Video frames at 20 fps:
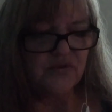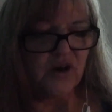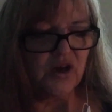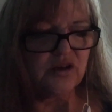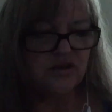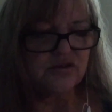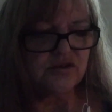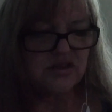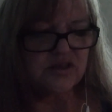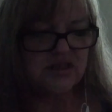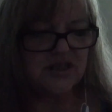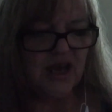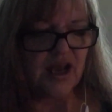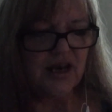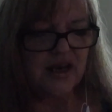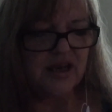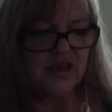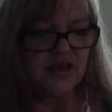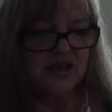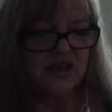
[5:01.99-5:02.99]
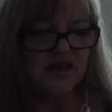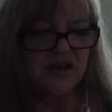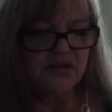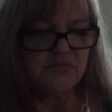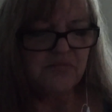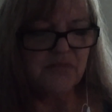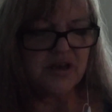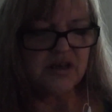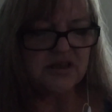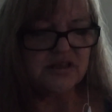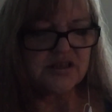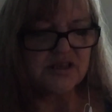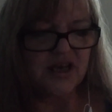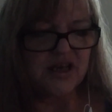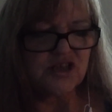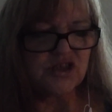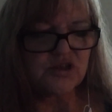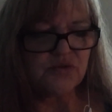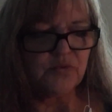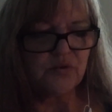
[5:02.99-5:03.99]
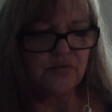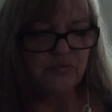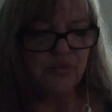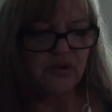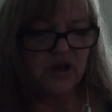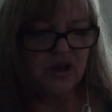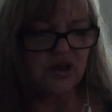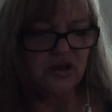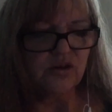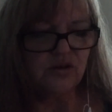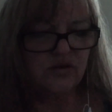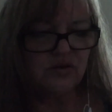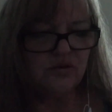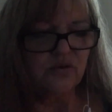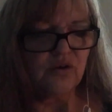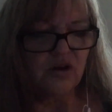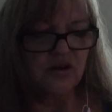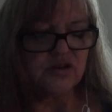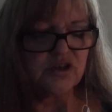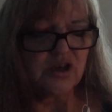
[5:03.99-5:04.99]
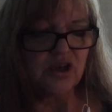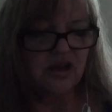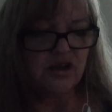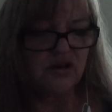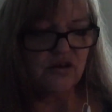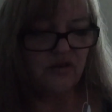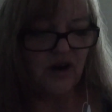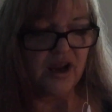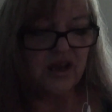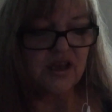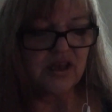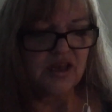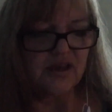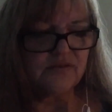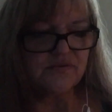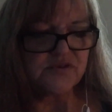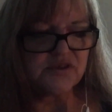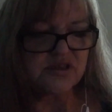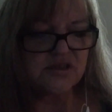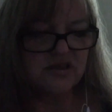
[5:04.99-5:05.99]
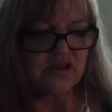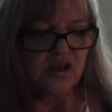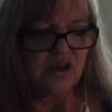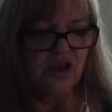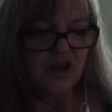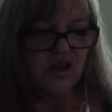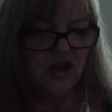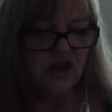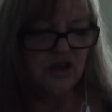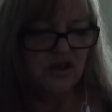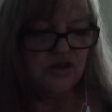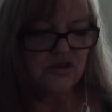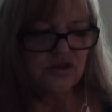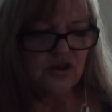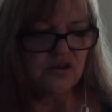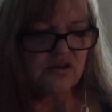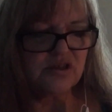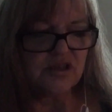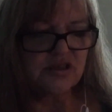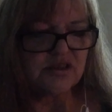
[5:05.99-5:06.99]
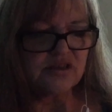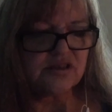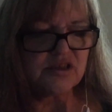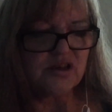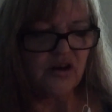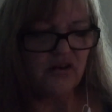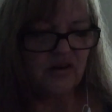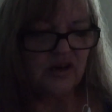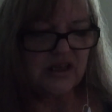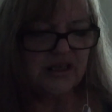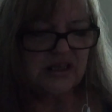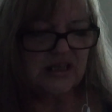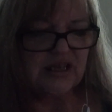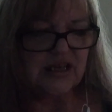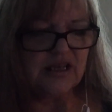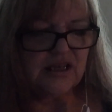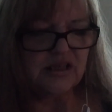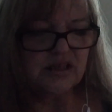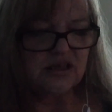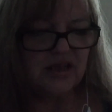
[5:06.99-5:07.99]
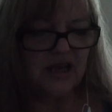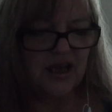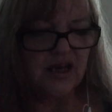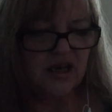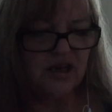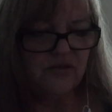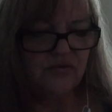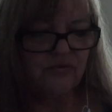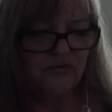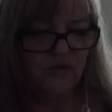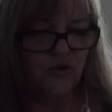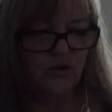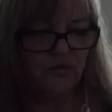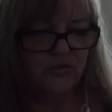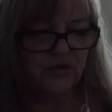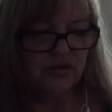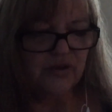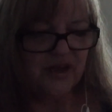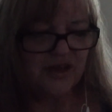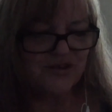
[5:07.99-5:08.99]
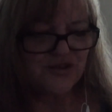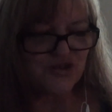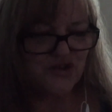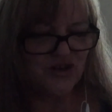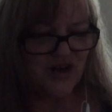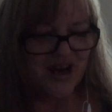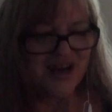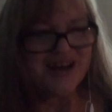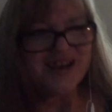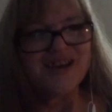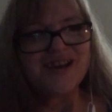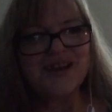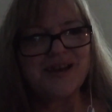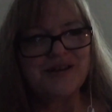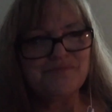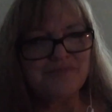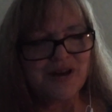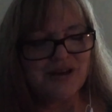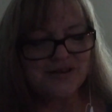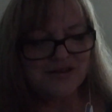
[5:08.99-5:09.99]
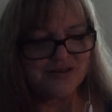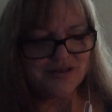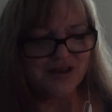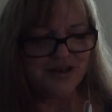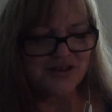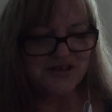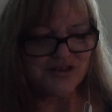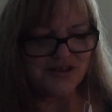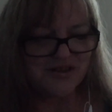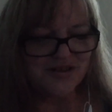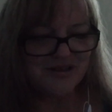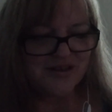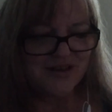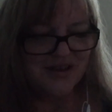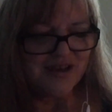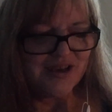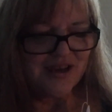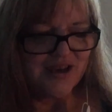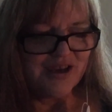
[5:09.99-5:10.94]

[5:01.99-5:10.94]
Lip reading: devoted to daily meditation will bring you great gifts. You don't necessarily need any formal training in meditation.